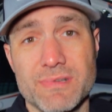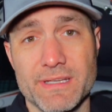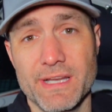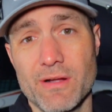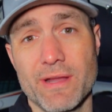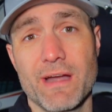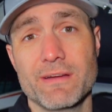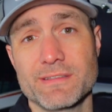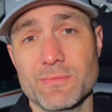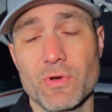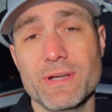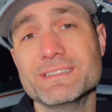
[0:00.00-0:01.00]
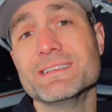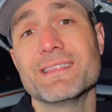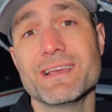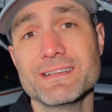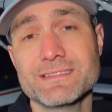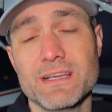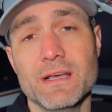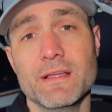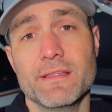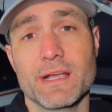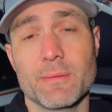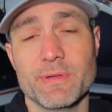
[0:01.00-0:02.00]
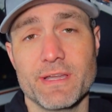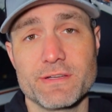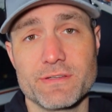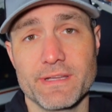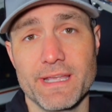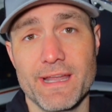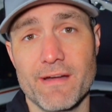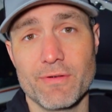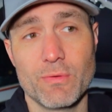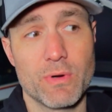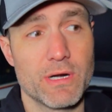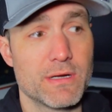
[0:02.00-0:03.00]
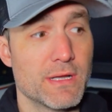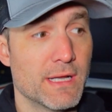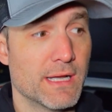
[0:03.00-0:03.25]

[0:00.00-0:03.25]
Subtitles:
you know, carry some crazy things that could potentially get everywhere.